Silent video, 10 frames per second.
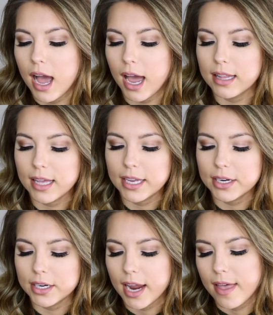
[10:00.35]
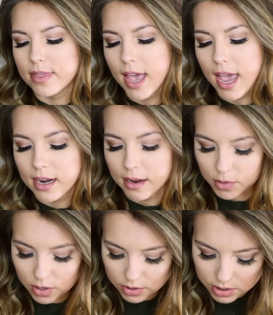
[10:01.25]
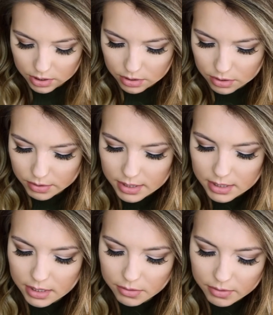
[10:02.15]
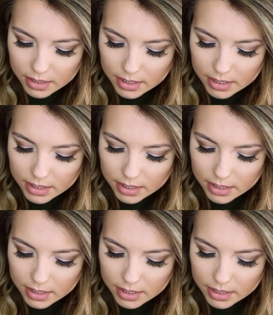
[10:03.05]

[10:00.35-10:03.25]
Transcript: eyeliner. And then I'm also, let's see, where